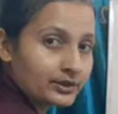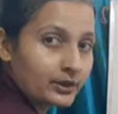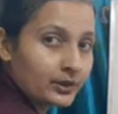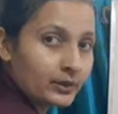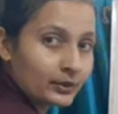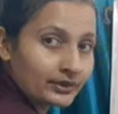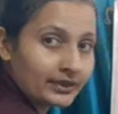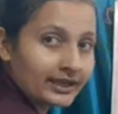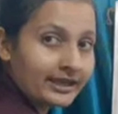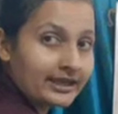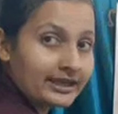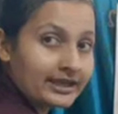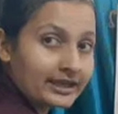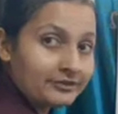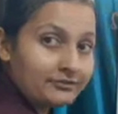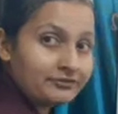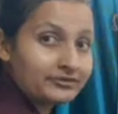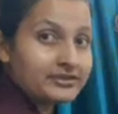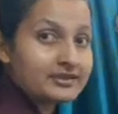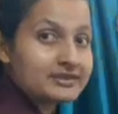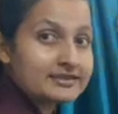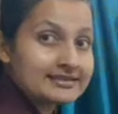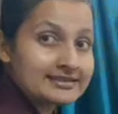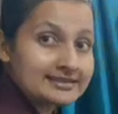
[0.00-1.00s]
okay, if
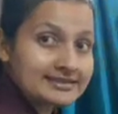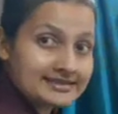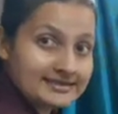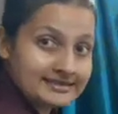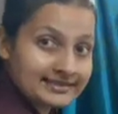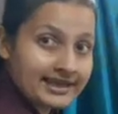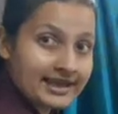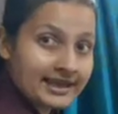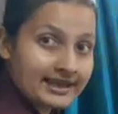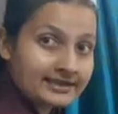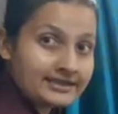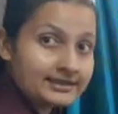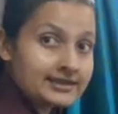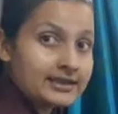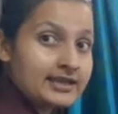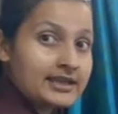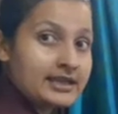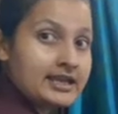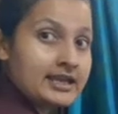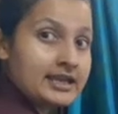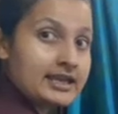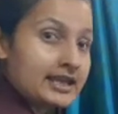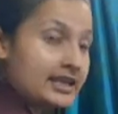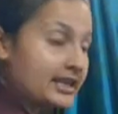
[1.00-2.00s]
in a set,
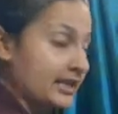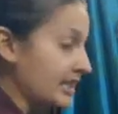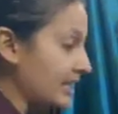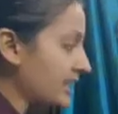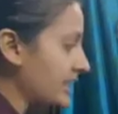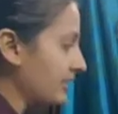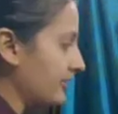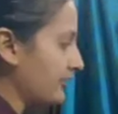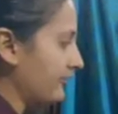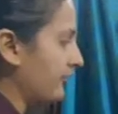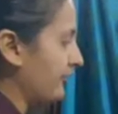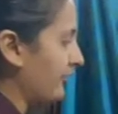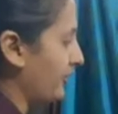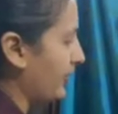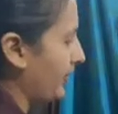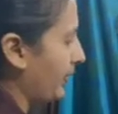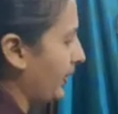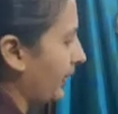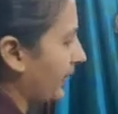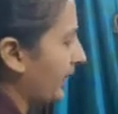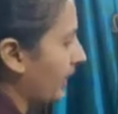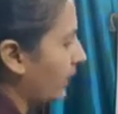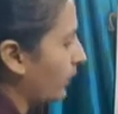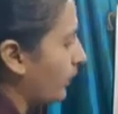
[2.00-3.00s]
if
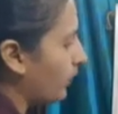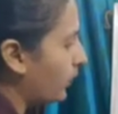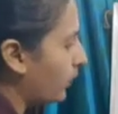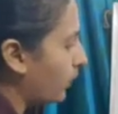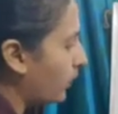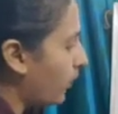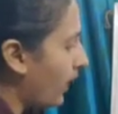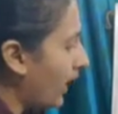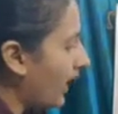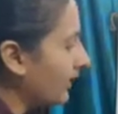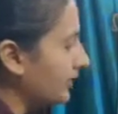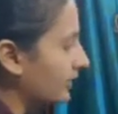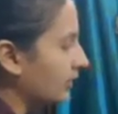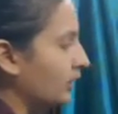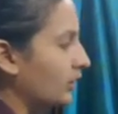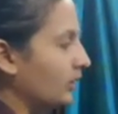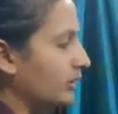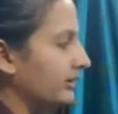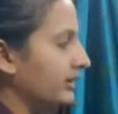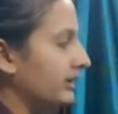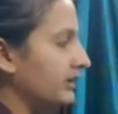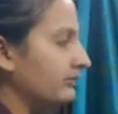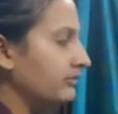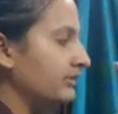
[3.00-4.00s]
one,
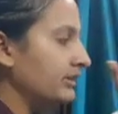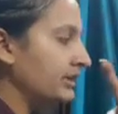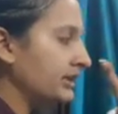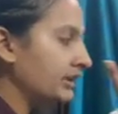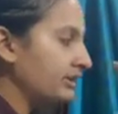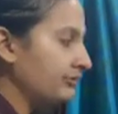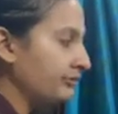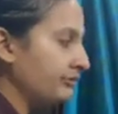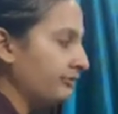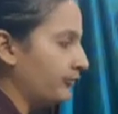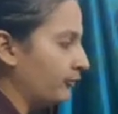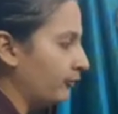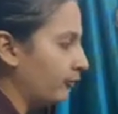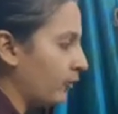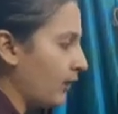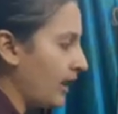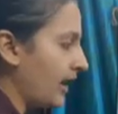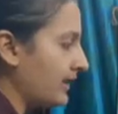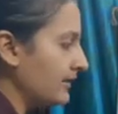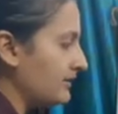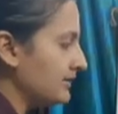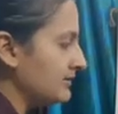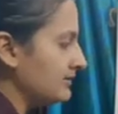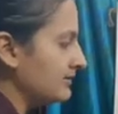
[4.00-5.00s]
even if
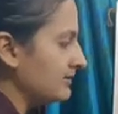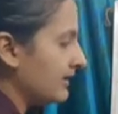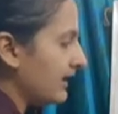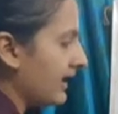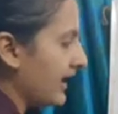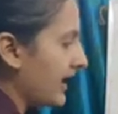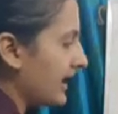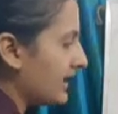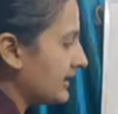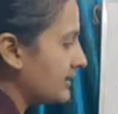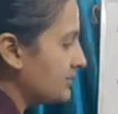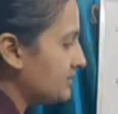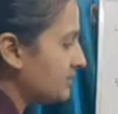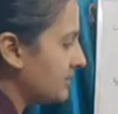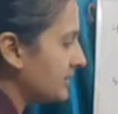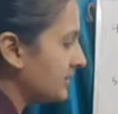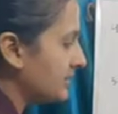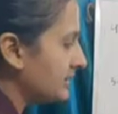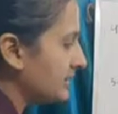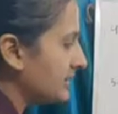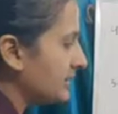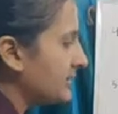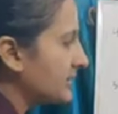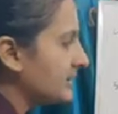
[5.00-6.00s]
one
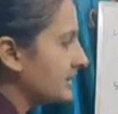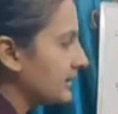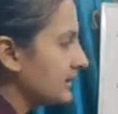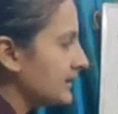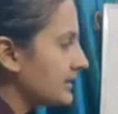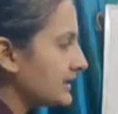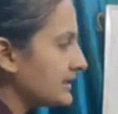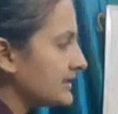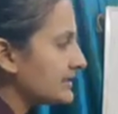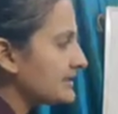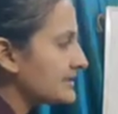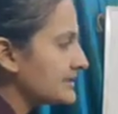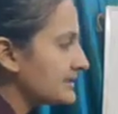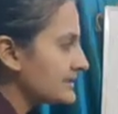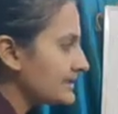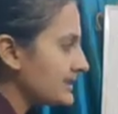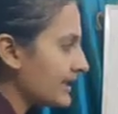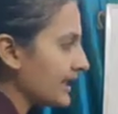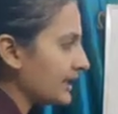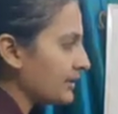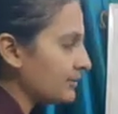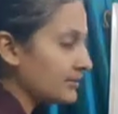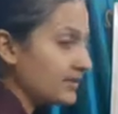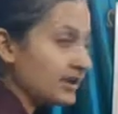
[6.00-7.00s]
element is
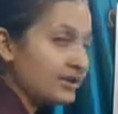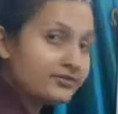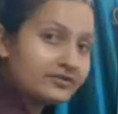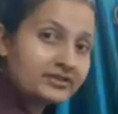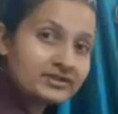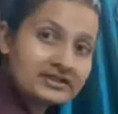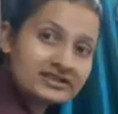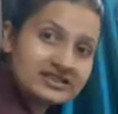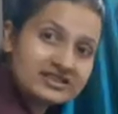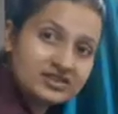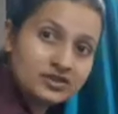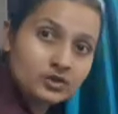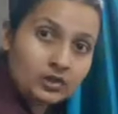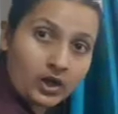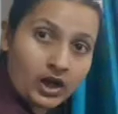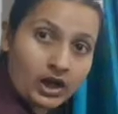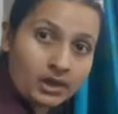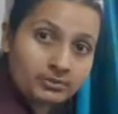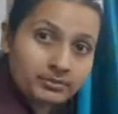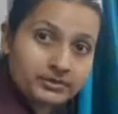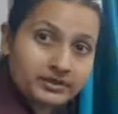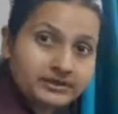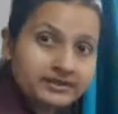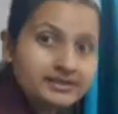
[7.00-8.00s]
same, if it is
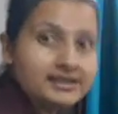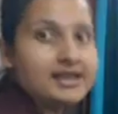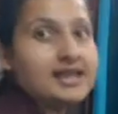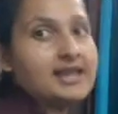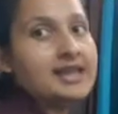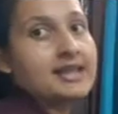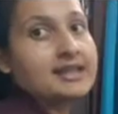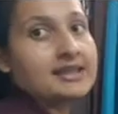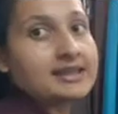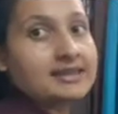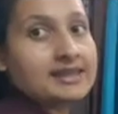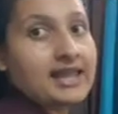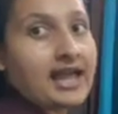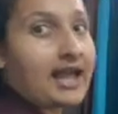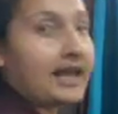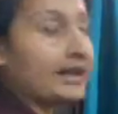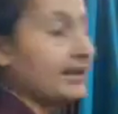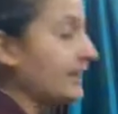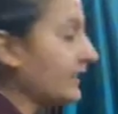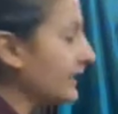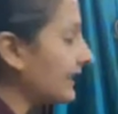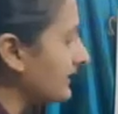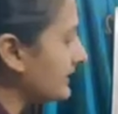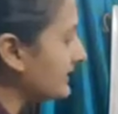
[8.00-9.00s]
common,
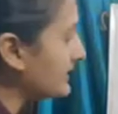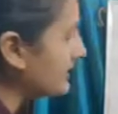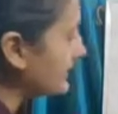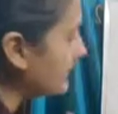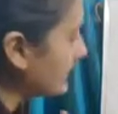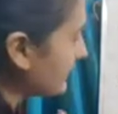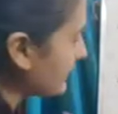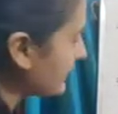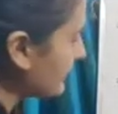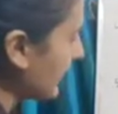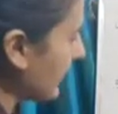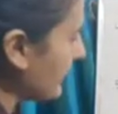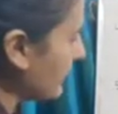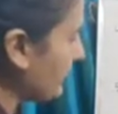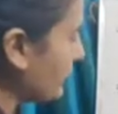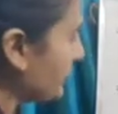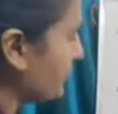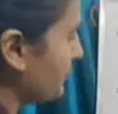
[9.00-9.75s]
then it is said to